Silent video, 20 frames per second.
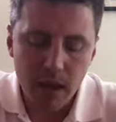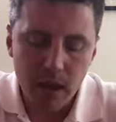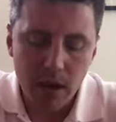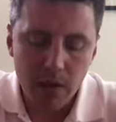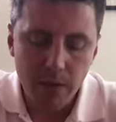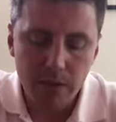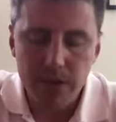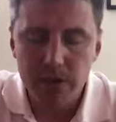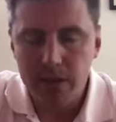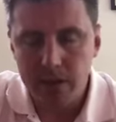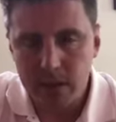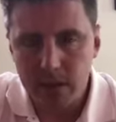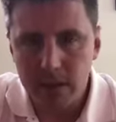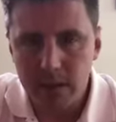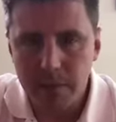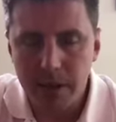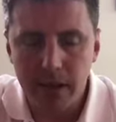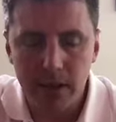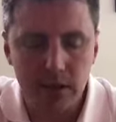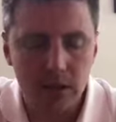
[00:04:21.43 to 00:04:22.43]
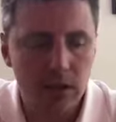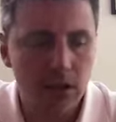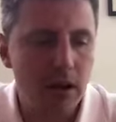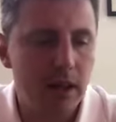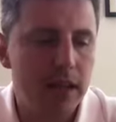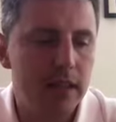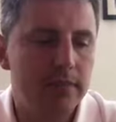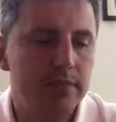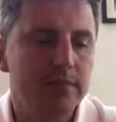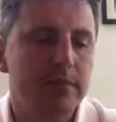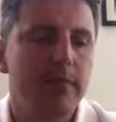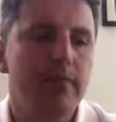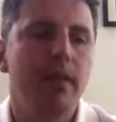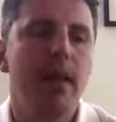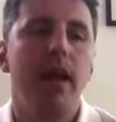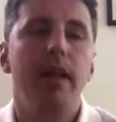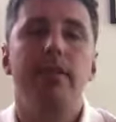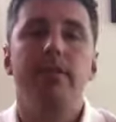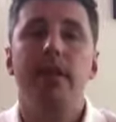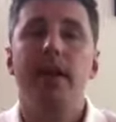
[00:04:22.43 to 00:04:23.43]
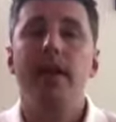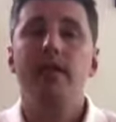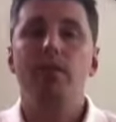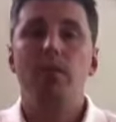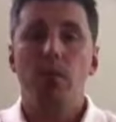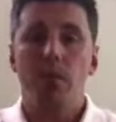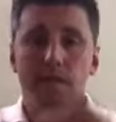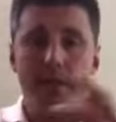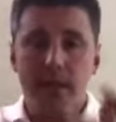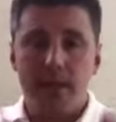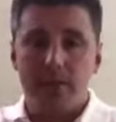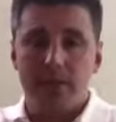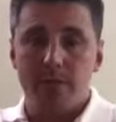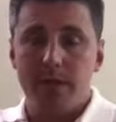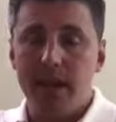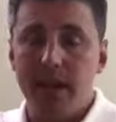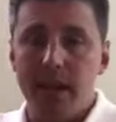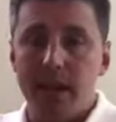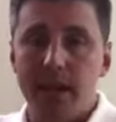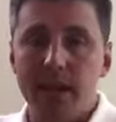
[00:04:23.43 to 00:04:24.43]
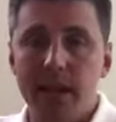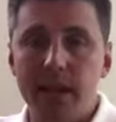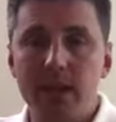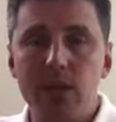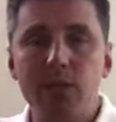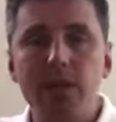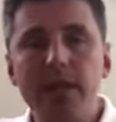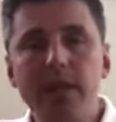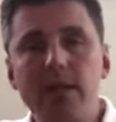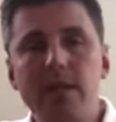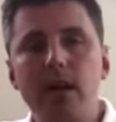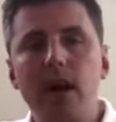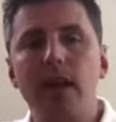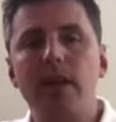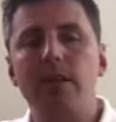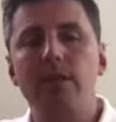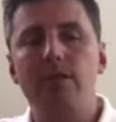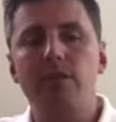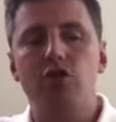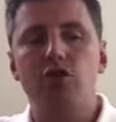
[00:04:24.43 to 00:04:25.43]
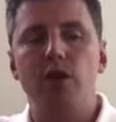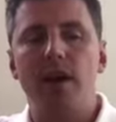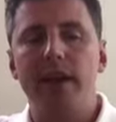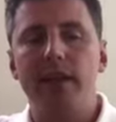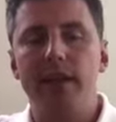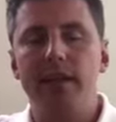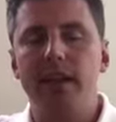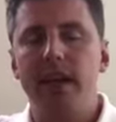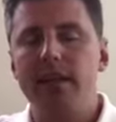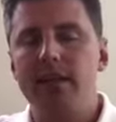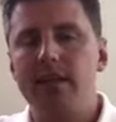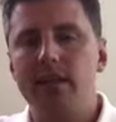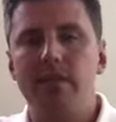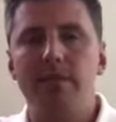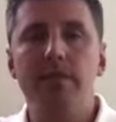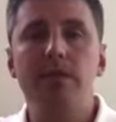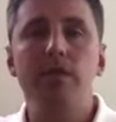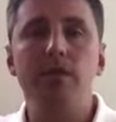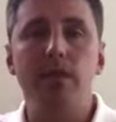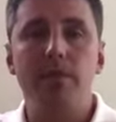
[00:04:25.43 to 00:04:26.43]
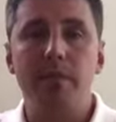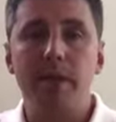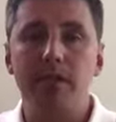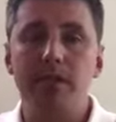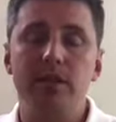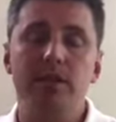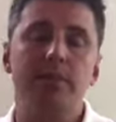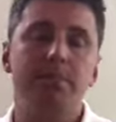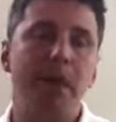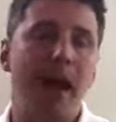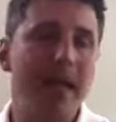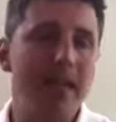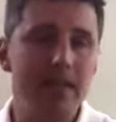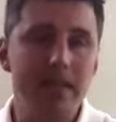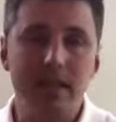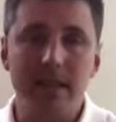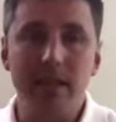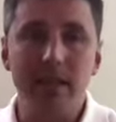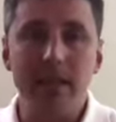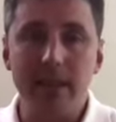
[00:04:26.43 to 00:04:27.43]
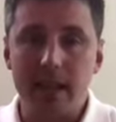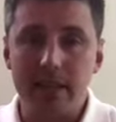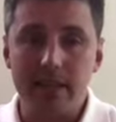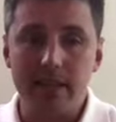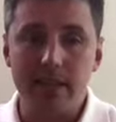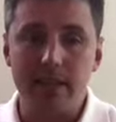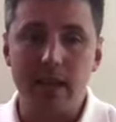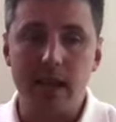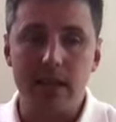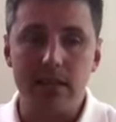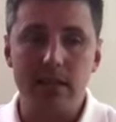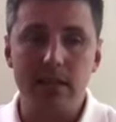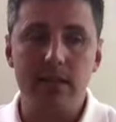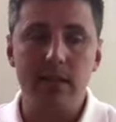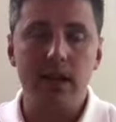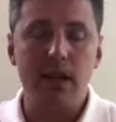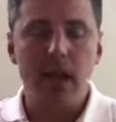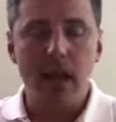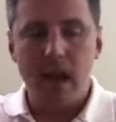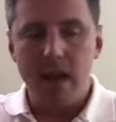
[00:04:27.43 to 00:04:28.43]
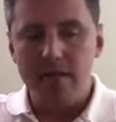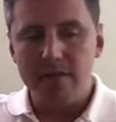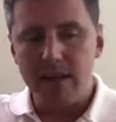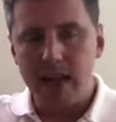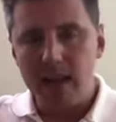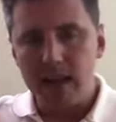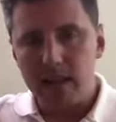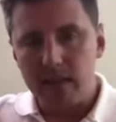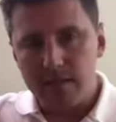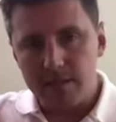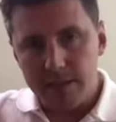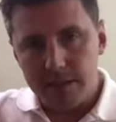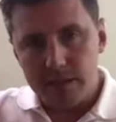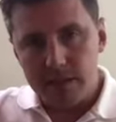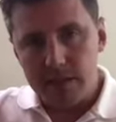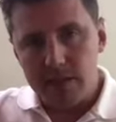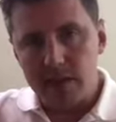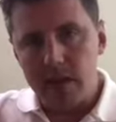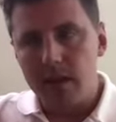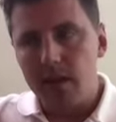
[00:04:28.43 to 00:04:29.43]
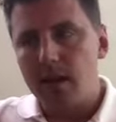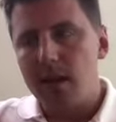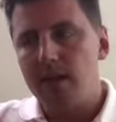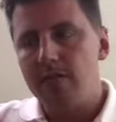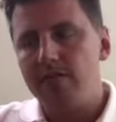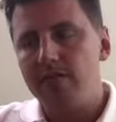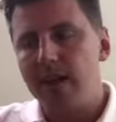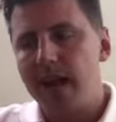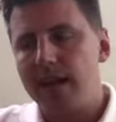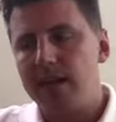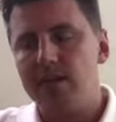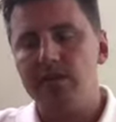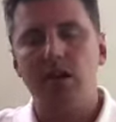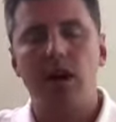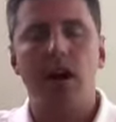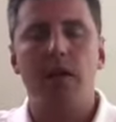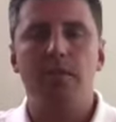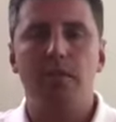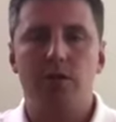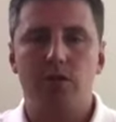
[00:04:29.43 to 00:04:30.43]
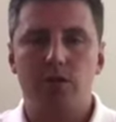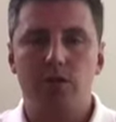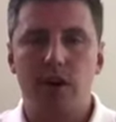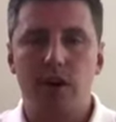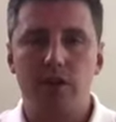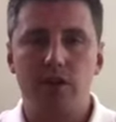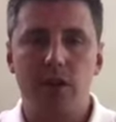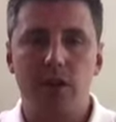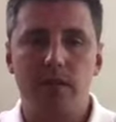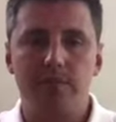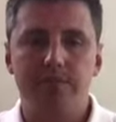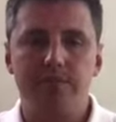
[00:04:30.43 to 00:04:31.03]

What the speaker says: which can depend on the client. And then what we did from there is we designed the training days individually by just pasting in exercises that fitted that type of structure.